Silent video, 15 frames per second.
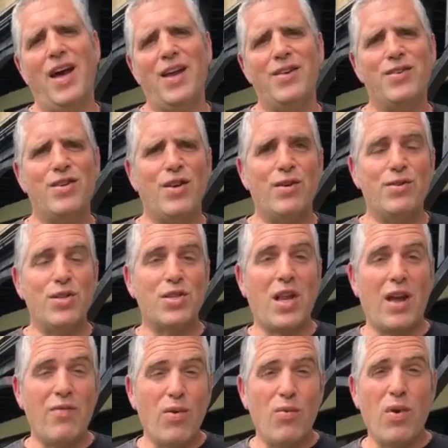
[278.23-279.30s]
and just
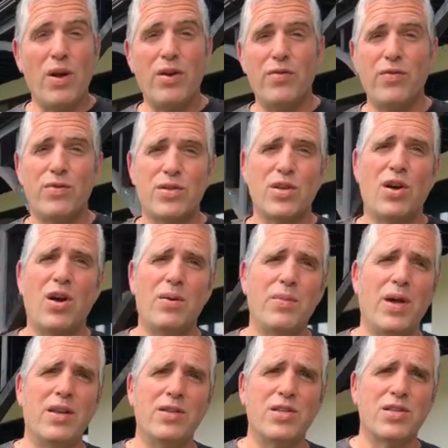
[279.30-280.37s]
have a wonderful time
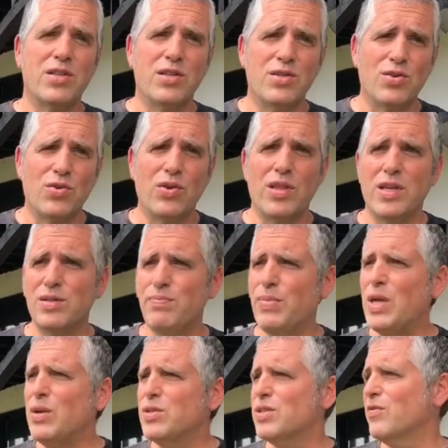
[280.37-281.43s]
and just enjoy this
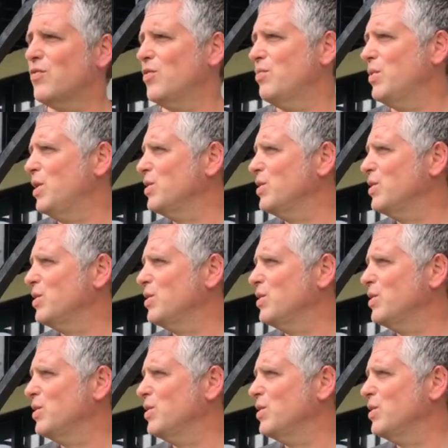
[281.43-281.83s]
beautiful,